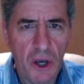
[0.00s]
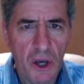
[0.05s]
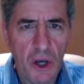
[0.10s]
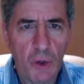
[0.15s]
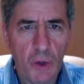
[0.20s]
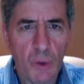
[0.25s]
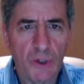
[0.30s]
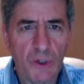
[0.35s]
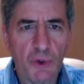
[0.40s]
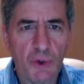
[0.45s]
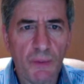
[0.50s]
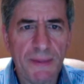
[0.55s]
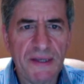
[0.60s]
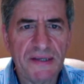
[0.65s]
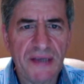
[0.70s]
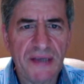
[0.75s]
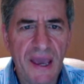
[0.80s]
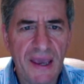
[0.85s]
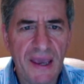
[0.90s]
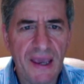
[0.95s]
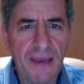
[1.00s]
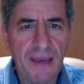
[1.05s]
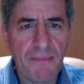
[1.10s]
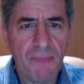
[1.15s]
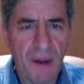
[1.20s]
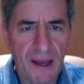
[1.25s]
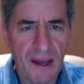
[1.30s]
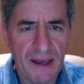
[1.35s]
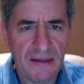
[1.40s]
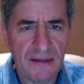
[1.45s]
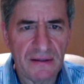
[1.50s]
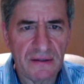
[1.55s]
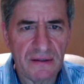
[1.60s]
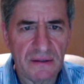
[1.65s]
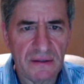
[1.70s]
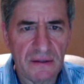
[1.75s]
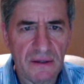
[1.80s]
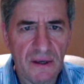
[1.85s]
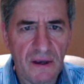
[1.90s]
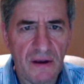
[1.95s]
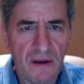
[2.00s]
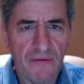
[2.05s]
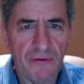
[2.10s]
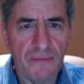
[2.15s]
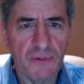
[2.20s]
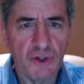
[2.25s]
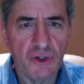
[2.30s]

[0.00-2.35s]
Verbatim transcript: which will be taking place from